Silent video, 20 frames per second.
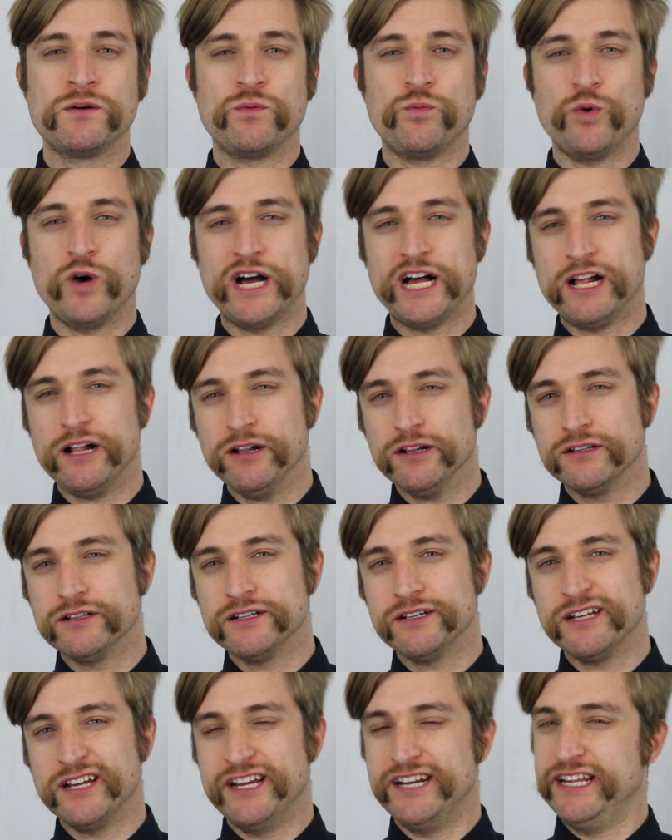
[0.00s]
Well,
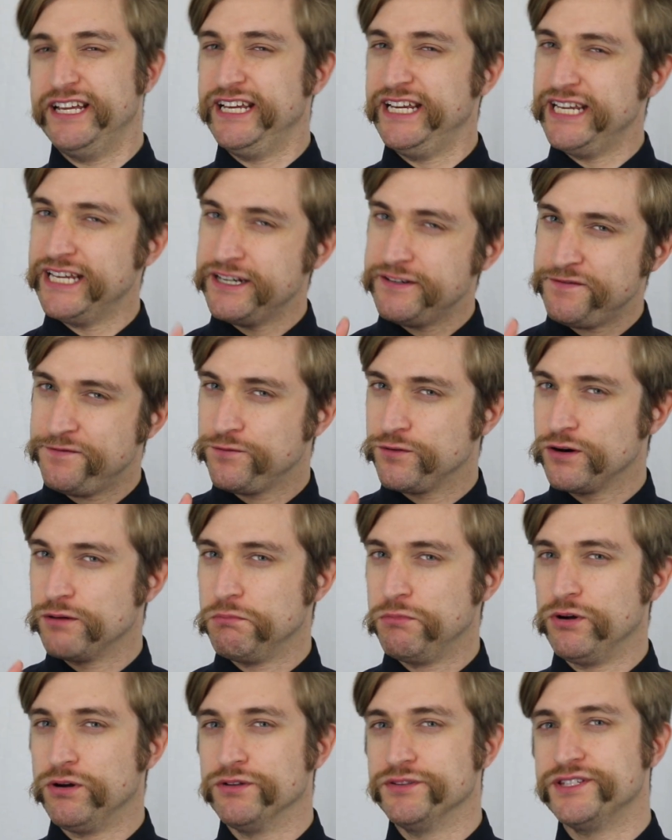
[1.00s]
an
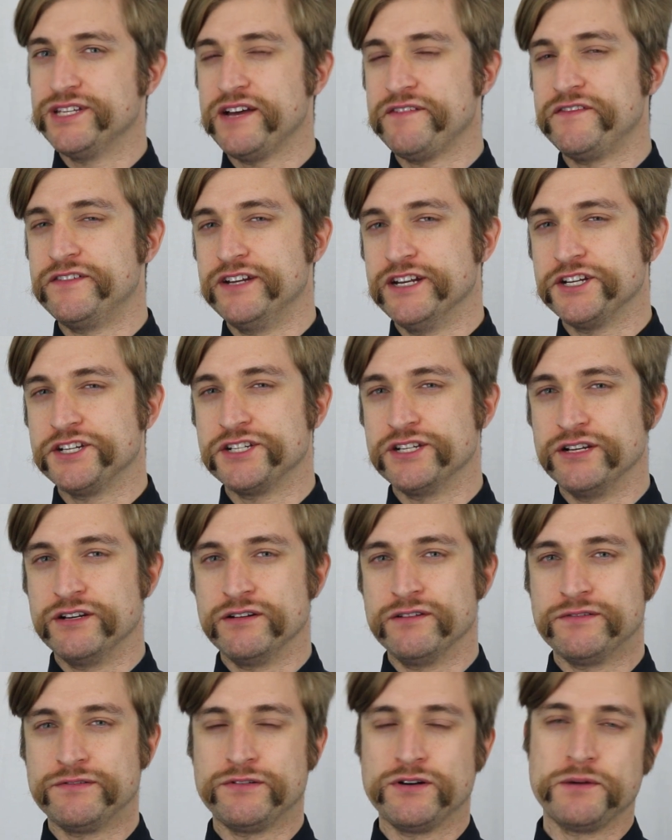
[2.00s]
informal
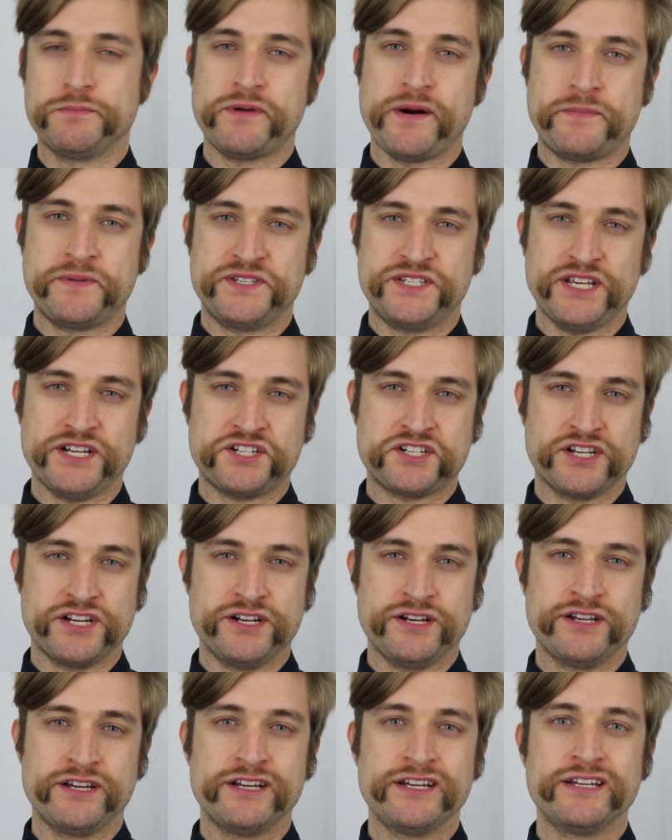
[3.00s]
definition for a
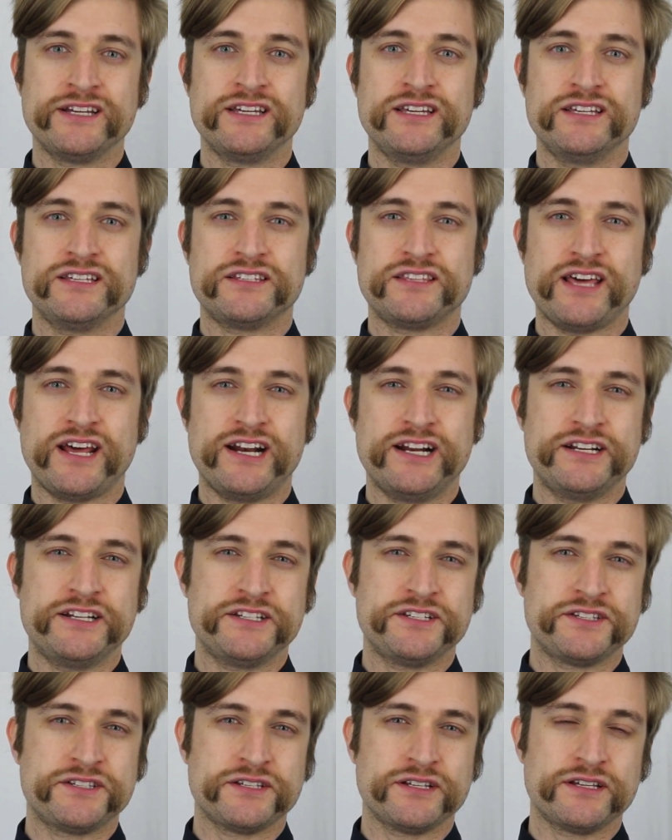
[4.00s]
preposition is that it
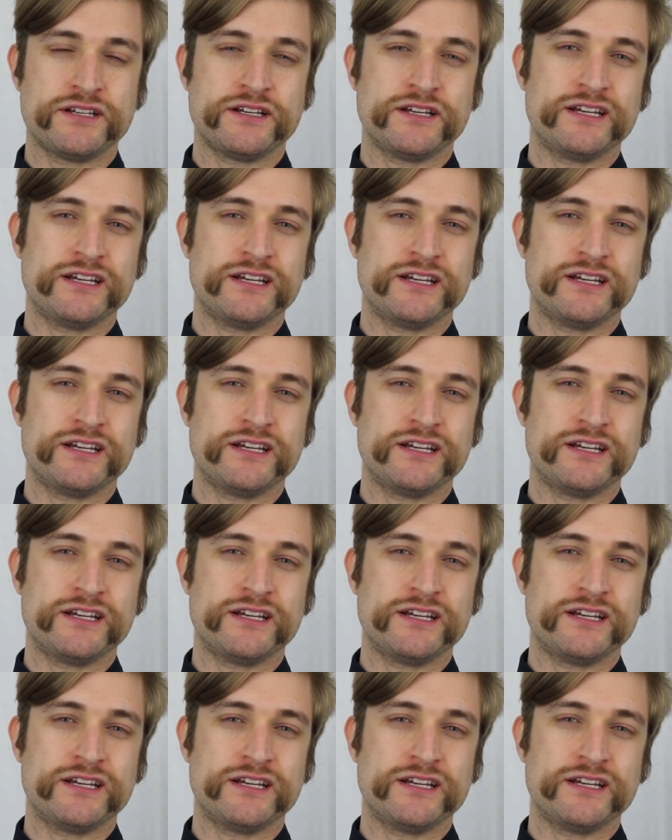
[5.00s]
is